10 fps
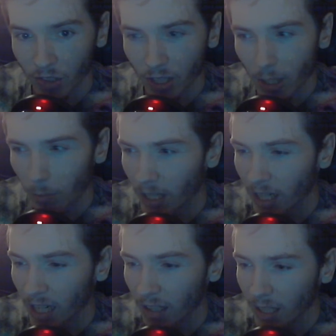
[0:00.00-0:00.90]
them
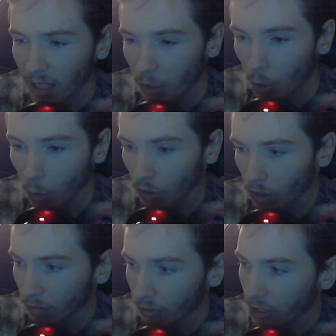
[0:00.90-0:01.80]
kind of like a
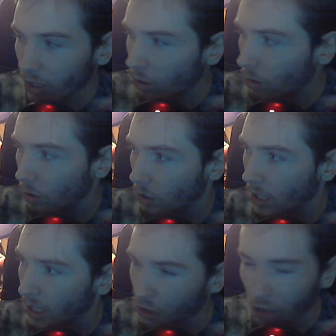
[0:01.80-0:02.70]
ghostly figure, like
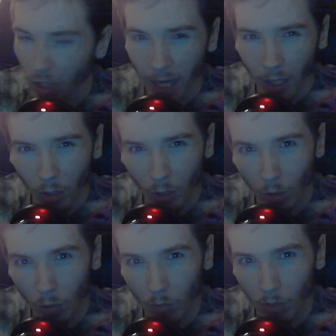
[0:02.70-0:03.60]
a shadow,